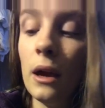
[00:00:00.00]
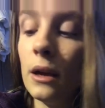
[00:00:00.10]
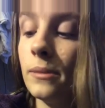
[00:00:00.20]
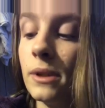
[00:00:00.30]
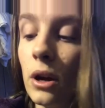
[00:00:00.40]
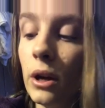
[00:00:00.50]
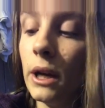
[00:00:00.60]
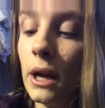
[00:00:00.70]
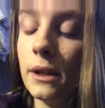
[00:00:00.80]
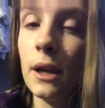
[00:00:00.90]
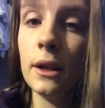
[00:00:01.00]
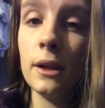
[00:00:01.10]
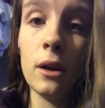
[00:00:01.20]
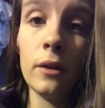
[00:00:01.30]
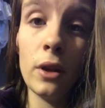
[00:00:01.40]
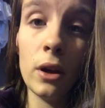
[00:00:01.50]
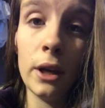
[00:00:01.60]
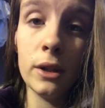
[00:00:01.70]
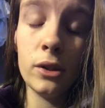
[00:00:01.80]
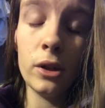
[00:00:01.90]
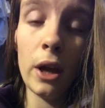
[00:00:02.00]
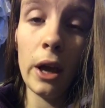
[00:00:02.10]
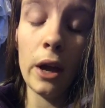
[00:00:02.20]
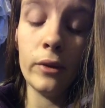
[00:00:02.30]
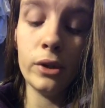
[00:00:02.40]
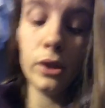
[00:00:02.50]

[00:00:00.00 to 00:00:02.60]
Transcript: And I'm sorry, guys, I did not vlog yesterday. I was